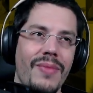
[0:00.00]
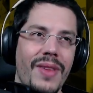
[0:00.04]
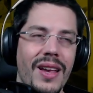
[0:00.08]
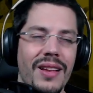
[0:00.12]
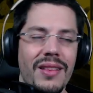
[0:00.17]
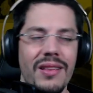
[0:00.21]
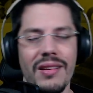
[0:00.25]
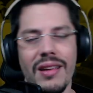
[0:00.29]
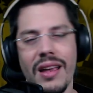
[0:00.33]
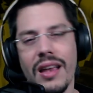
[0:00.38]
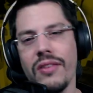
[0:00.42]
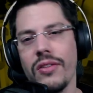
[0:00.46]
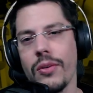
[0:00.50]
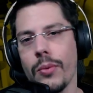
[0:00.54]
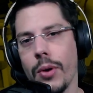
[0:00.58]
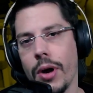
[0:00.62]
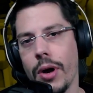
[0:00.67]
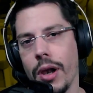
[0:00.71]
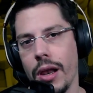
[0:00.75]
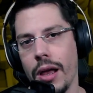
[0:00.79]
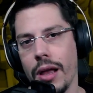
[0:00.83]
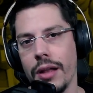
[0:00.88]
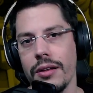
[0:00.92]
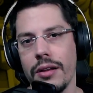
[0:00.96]
it takes a
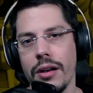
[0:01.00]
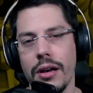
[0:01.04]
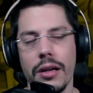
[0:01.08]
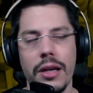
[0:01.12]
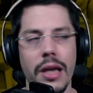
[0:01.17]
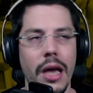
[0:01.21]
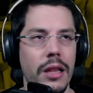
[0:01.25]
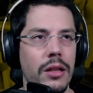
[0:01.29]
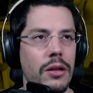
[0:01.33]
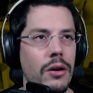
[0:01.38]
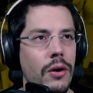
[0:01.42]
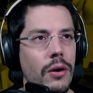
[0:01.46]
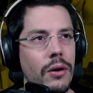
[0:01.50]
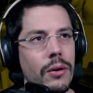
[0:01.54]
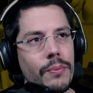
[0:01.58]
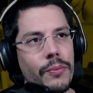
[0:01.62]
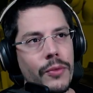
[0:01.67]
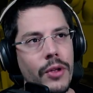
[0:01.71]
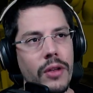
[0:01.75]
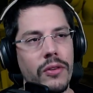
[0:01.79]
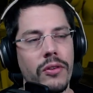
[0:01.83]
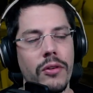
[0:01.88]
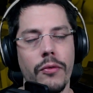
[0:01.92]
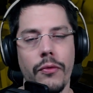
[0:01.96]
while until you get there.
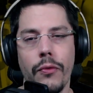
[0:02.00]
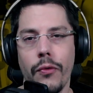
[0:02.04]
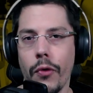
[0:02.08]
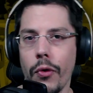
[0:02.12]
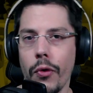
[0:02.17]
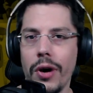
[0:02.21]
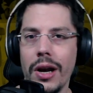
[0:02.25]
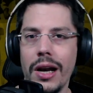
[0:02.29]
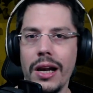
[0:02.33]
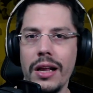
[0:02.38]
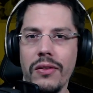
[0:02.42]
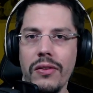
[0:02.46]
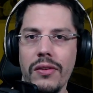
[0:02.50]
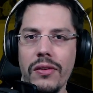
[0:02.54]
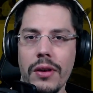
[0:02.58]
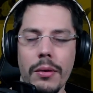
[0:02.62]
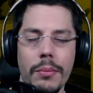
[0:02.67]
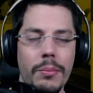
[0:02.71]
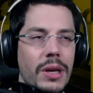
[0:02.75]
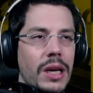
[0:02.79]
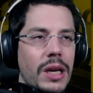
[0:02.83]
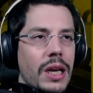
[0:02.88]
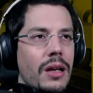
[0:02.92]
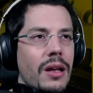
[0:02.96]
It's a 4
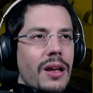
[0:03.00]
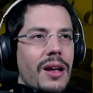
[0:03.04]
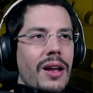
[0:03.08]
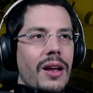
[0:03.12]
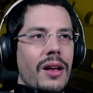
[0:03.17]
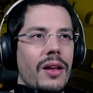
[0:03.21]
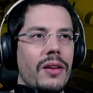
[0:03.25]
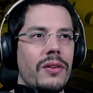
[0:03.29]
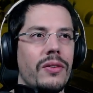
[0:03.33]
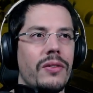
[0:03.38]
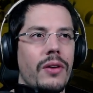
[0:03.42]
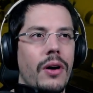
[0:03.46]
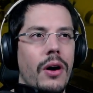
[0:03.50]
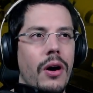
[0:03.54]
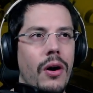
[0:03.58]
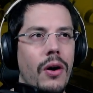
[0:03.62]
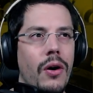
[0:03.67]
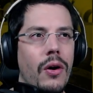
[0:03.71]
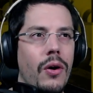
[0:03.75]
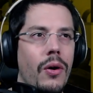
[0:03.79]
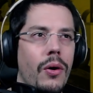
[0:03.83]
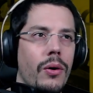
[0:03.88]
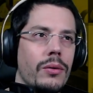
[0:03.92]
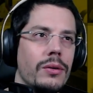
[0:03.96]
elixir mini,
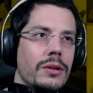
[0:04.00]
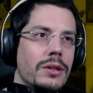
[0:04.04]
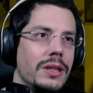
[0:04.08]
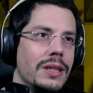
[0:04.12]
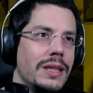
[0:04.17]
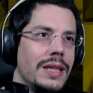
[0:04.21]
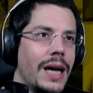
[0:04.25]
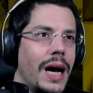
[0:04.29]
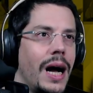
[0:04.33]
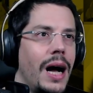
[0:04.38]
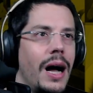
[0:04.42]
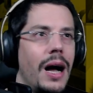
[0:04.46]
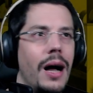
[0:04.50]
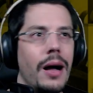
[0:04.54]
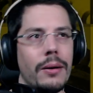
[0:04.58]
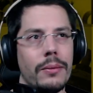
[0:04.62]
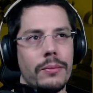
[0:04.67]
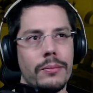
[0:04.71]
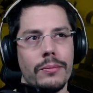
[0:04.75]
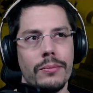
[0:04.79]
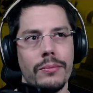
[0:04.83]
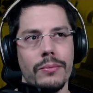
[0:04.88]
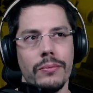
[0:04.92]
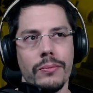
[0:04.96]
so yeah,
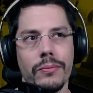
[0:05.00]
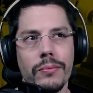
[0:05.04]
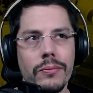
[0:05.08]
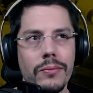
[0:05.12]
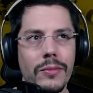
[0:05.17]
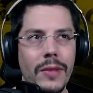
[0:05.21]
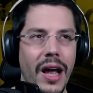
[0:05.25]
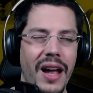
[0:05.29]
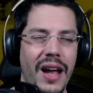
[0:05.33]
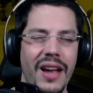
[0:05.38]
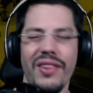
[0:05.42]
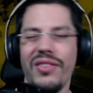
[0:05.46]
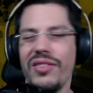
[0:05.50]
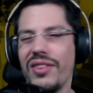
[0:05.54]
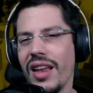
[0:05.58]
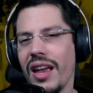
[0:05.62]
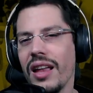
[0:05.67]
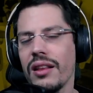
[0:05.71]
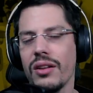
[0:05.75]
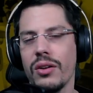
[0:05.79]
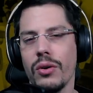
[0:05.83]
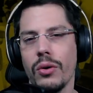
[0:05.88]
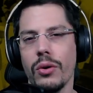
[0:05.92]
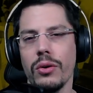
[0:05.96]
I
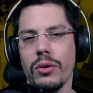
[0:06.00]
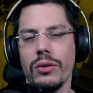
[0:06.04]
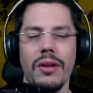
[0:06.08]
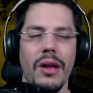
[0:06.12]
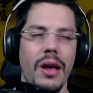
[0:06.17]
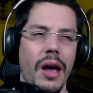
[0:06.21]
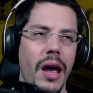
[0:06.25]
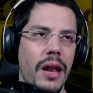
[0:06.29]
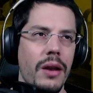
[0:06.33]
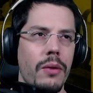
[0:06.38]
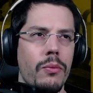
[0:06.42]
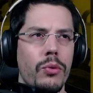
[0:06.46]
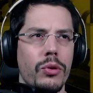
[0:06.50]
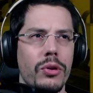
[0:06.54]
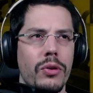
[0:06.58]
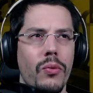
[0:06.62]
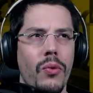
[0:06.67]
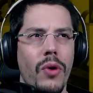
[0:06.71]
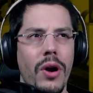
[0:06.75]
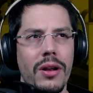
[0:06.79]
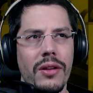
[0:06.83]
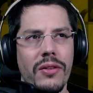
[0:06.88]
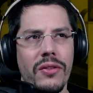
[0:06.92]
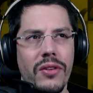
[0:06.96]
stayed good, and I would
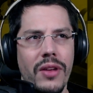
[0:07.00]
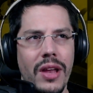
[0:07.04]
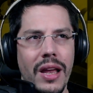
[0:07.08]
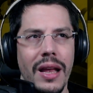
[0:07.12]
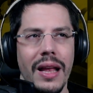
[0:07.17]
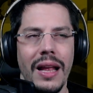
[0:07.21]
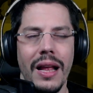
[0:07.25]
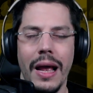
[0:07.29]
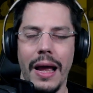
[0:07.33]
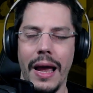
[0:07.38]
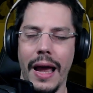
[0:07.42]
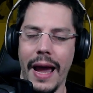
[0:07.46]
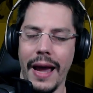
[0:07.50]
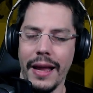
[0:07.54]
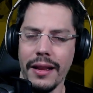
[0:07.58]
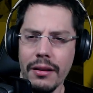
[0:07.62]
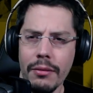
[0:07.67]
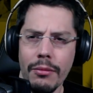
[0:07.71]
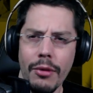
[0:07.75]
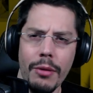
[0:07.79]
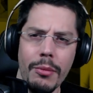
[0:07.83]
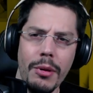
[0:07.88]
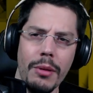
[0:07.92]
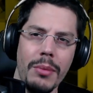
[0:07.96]
rather say at the
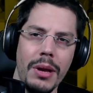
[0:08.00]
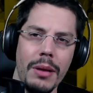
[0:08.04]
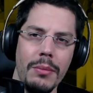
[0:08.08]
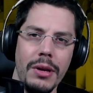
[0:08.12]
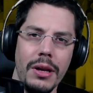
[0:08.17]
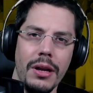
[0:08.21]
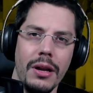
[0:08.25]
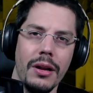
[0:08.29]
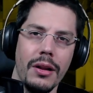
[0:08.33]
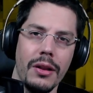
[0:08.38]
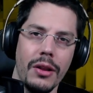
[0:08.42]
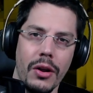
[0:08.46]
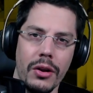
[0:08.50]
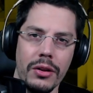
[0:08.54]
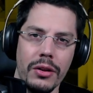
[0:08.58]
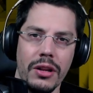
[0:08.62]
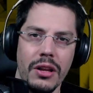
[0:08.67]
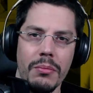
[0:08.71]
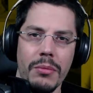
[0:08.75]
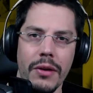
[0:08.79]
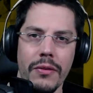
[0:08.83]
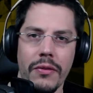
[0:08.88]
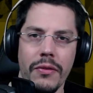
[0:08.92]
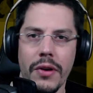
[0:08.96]
moment maybe not
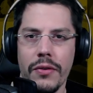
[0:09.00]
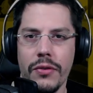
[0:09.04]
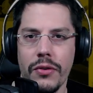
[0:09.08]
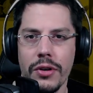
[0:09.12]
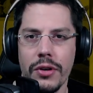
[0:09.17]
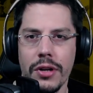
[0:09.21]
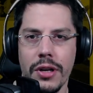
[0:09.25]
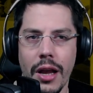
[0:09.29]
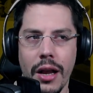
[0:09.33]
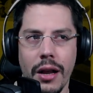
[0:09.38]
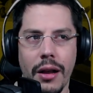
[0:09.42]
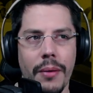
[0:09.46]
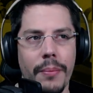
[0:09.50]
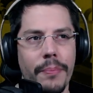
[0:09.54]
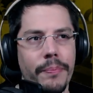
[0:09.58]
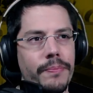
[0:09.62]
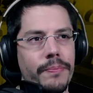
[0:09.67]
in my favorite deck.